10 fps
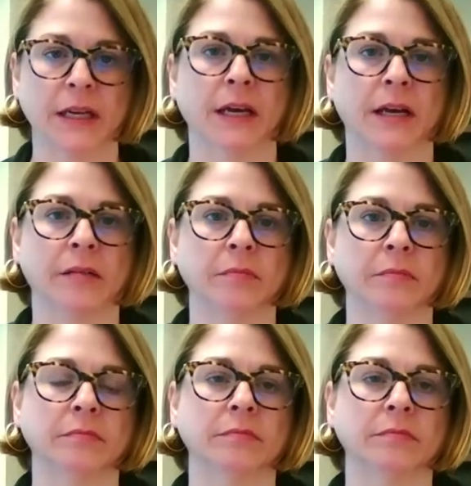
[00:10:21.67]

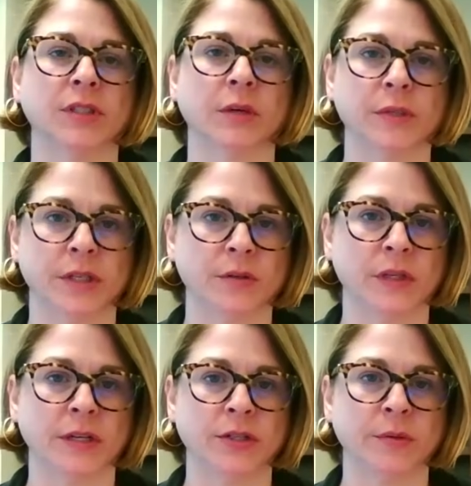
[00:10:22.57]
Um, so and so
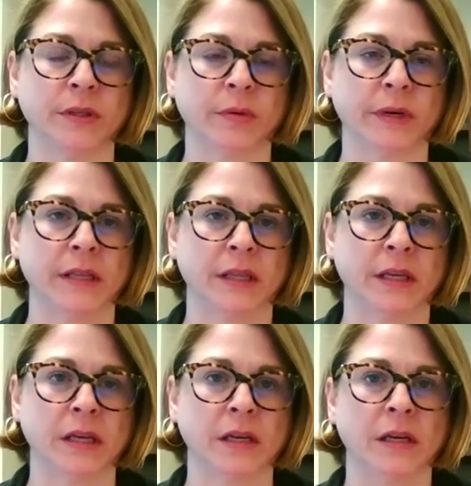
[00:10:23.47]
is not doing the right
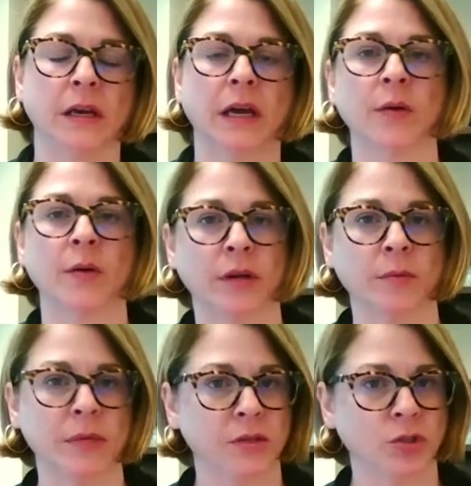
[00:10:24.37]
thing. I want
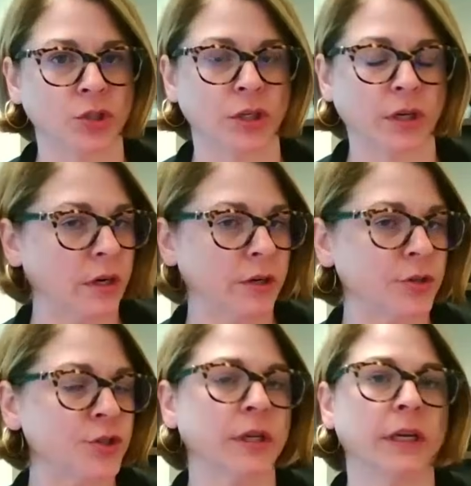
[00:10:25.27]
to be in
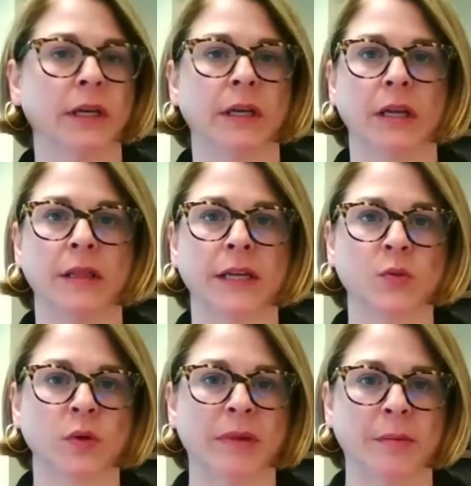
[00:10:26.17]
charge. And
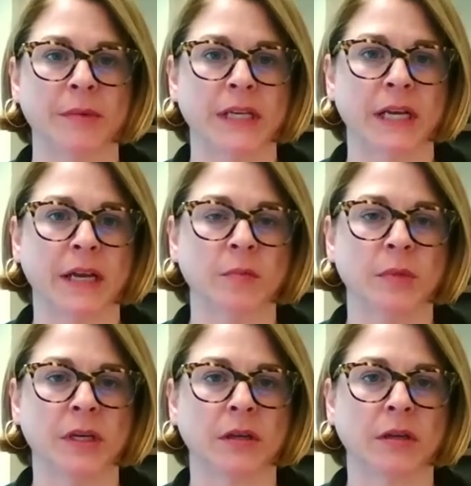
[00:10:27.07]
that's where mom and dad
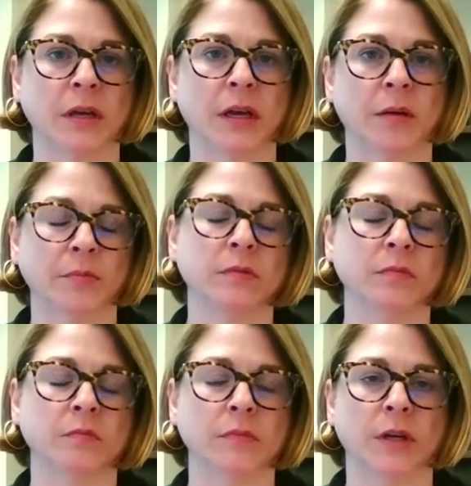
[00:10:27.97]
can become,
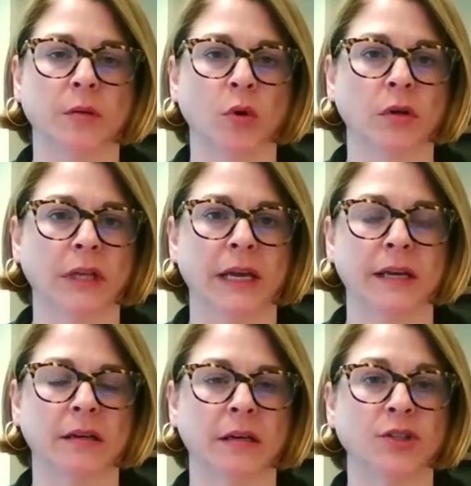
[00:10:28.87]
you know, more
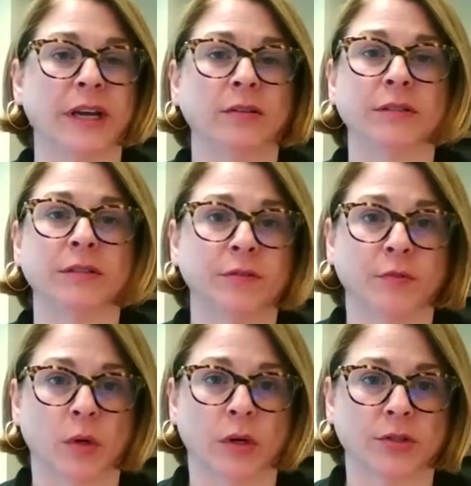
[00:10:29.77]
like a child of
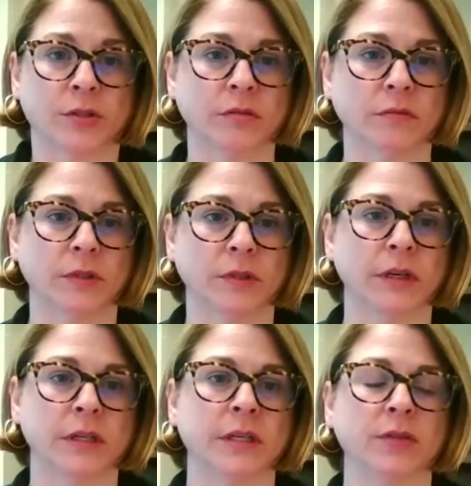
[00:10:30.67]
divorce. They're
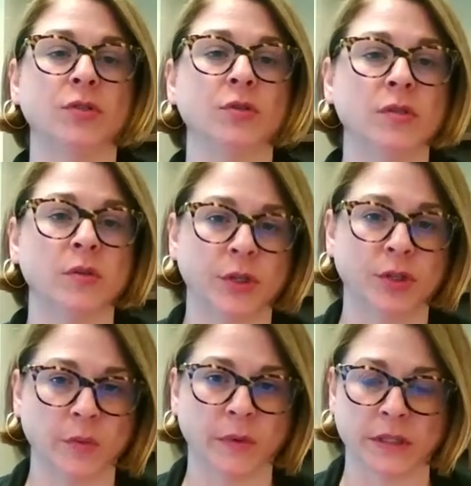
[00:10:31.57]
going to tell Susan what
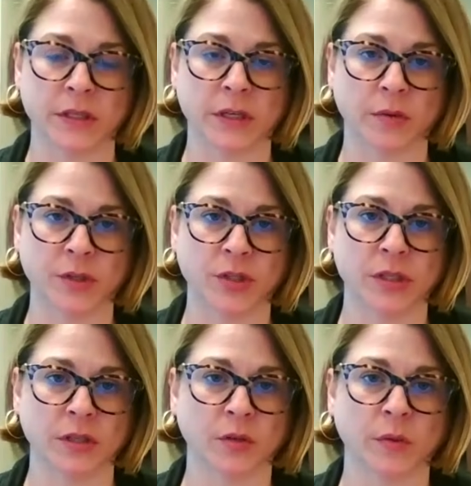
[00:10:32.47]
she wants to hear when
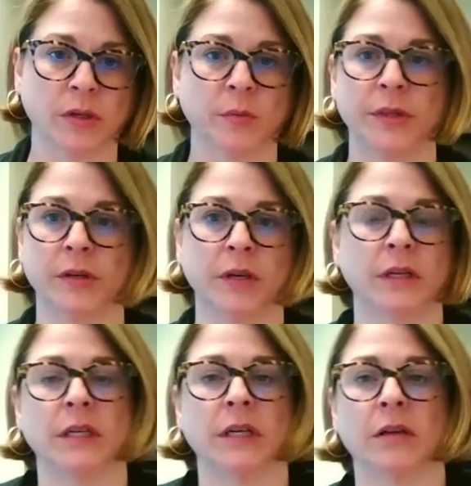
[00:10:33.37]
she's in the room, and they're going
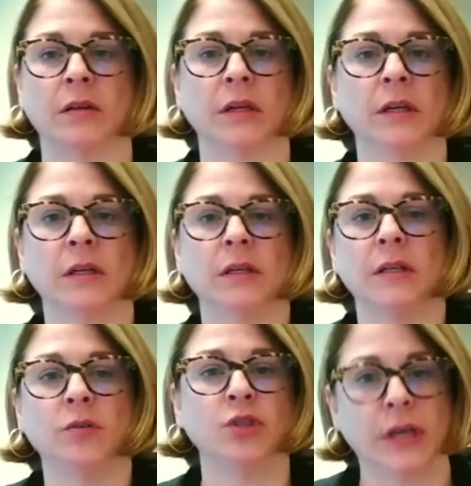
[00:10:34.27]
to tell,
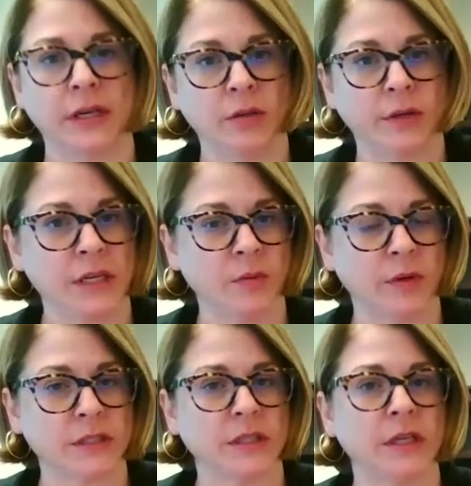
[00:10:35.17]
you know, Johnny what he
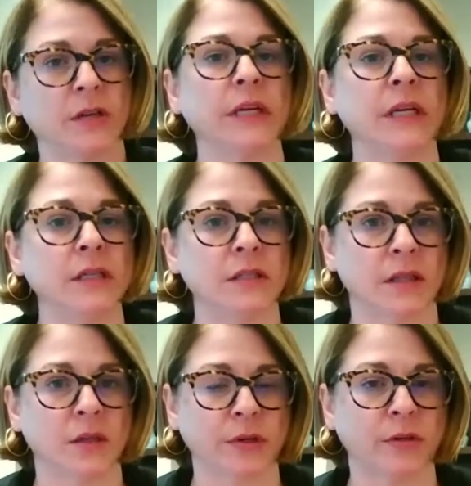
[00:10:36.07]
wants to hear when he's
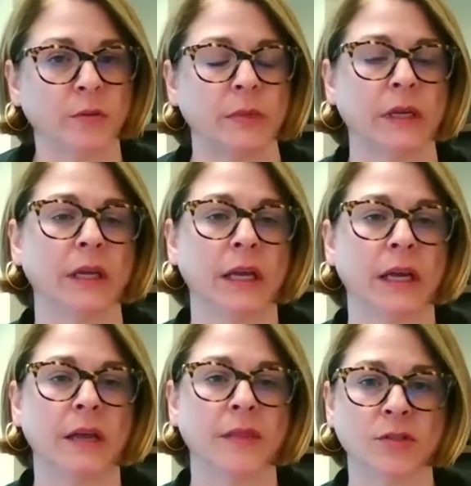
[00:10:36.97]
in the room.
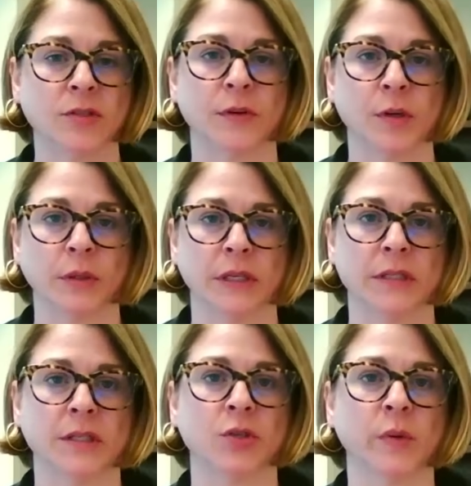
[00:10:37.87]
And that's frequently a
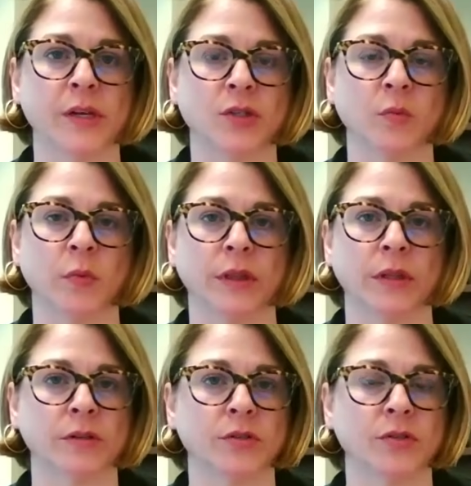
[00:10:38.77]
situation when
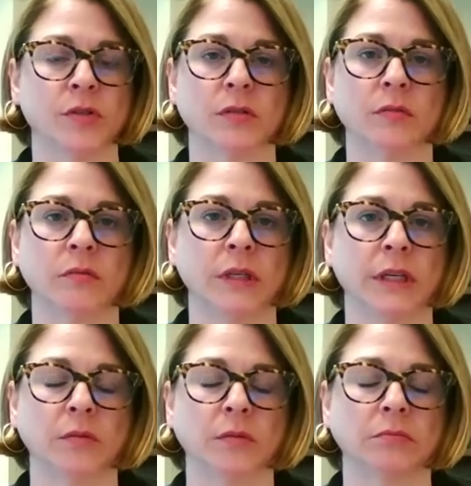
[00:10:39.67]
there's, you
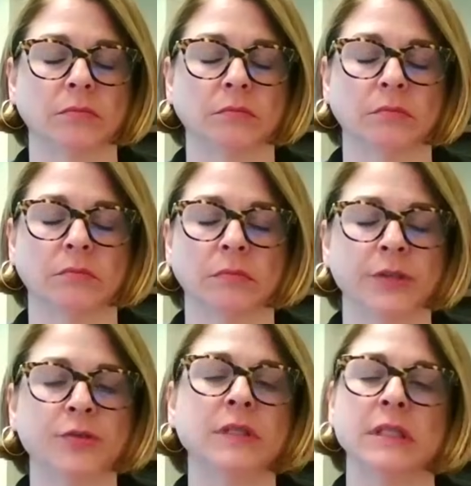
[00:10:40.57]
know,
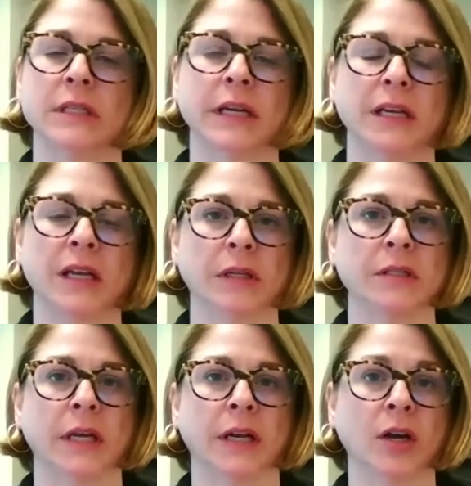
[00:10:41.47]
interesting
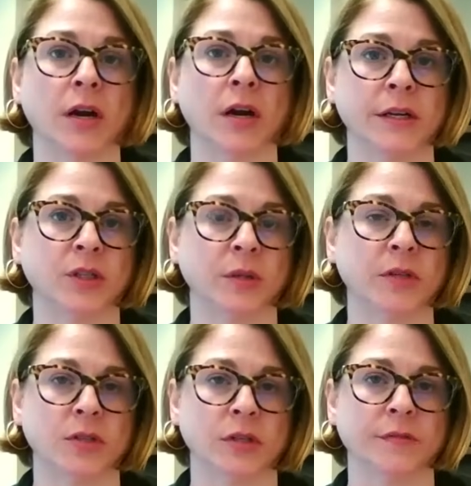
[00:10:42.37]
dynamics that a guardianship
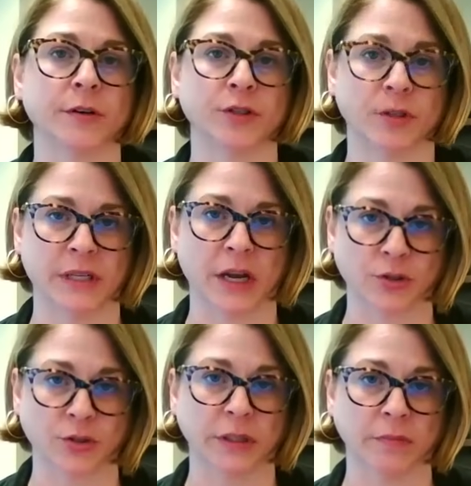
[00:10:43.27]
conservatorship is
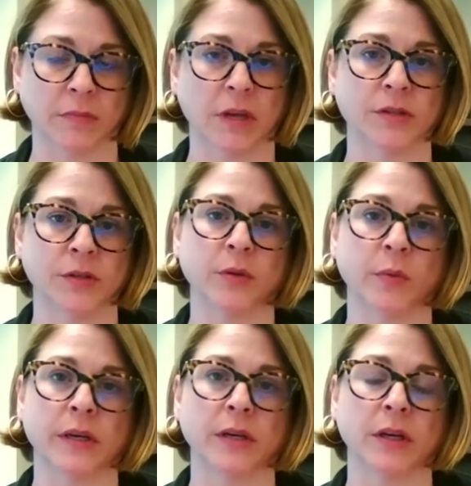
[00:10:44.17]
actually also the
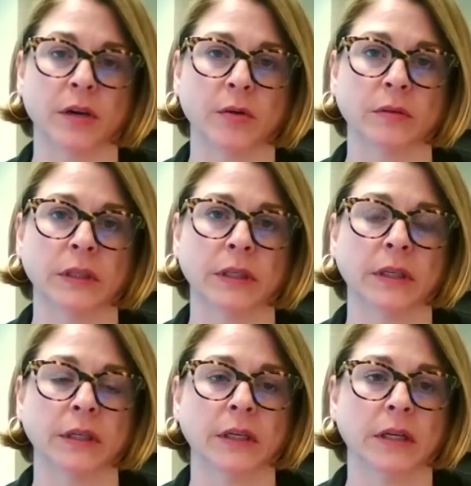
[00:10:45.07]
way to
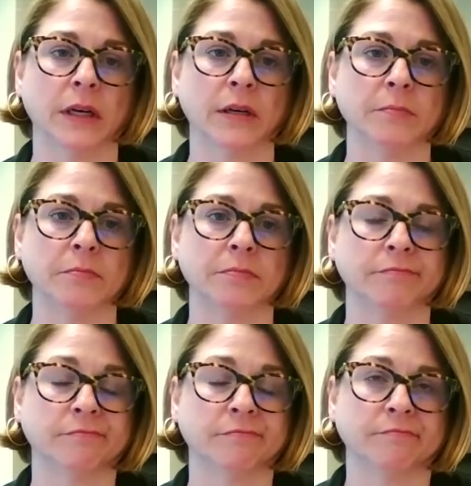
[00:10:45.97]
go.
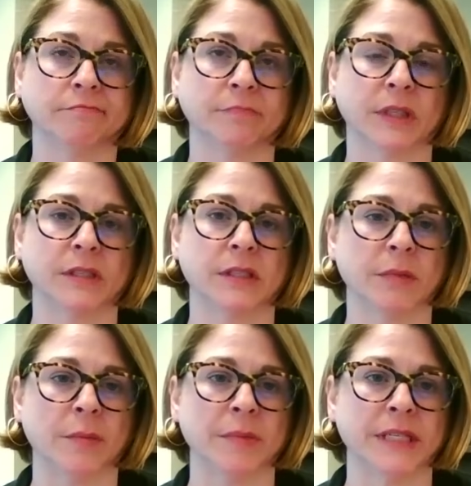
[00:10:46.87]
Because um,
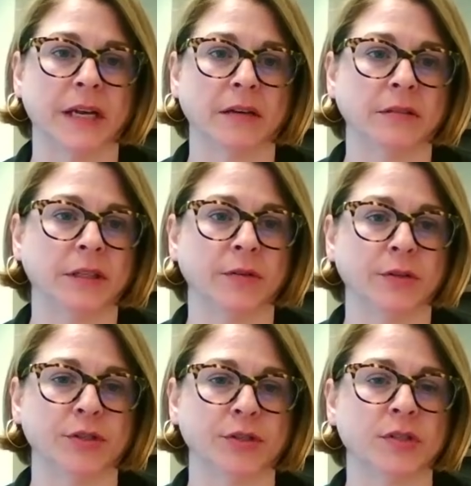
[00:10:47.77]
then mom and dad, you know,
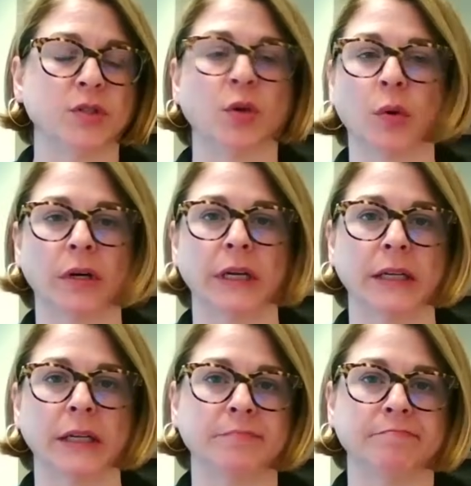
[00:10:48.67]
they're just torn
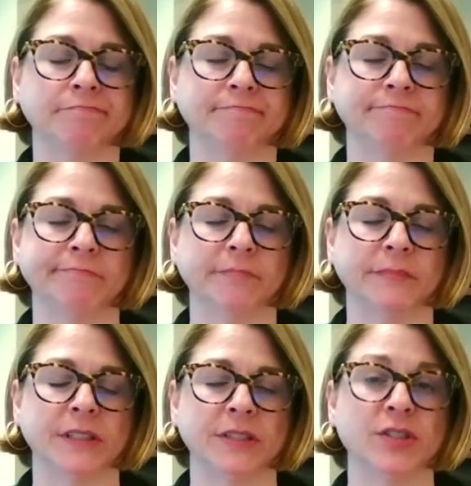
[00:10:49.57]
in it
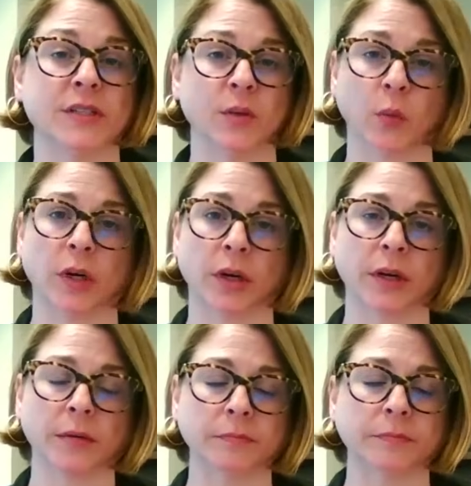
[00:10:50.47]
just doesn't work
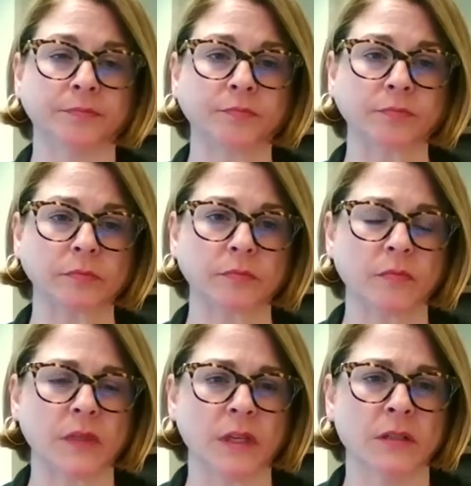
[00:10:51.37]

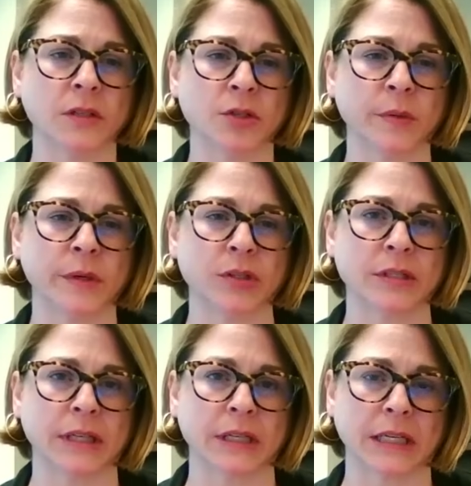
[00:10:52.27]
in
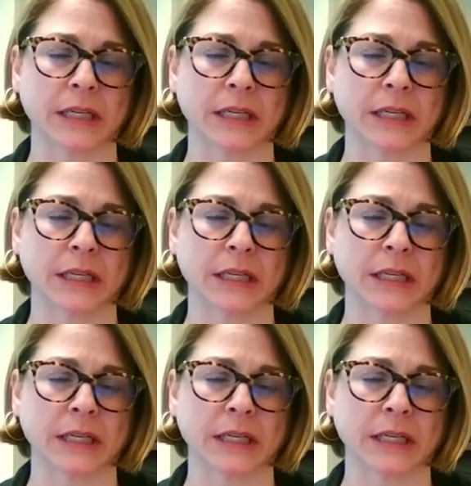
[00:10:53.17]
situations like